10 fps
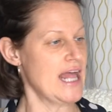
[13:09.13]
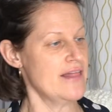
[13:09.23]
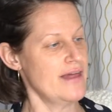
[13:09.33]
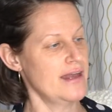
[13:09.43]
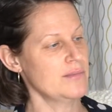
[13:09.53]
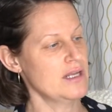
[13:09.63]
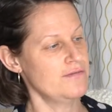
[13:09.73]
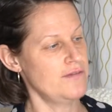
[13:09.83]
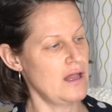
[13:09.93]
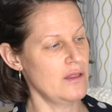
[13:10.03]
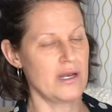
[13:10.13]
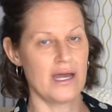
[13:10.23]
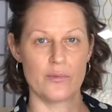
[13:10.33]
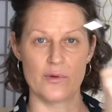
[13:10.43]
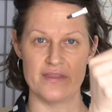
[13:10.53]
Then I'm going to follow it
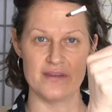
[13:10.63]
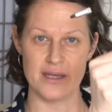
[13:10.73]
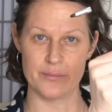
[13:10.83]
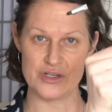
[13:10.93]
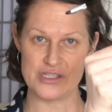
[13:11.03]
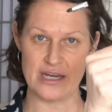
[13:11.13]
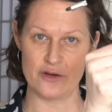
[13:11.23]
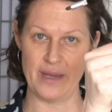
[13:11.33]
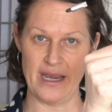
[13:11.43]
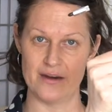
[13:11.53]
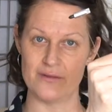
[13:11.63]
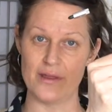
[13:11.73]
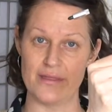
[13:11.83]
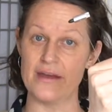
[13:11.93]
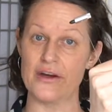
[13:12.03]
up with the numbers that are paired
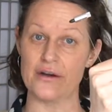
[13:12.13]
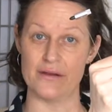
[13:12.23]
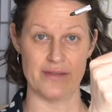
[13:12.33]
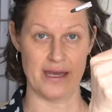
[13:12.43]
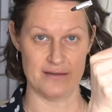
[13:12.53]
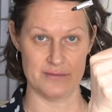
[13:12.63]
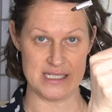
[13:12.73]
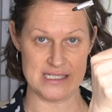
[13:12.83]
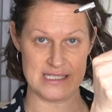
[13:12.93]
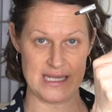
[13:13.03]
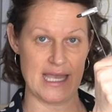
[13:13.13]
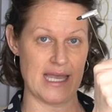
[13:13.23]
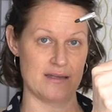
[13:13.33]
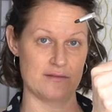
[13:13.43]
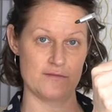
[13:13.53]
with the earth element
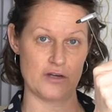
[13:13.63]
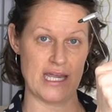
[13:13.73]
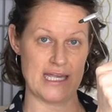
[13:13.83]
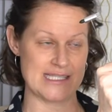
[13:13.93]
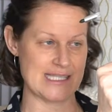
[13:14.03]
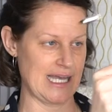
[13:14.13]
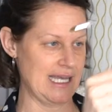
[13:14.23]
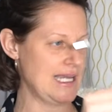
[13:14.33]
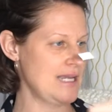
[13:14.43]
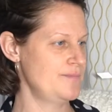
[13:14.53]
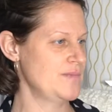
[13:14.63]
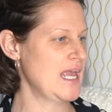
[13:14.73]
and for anxiety.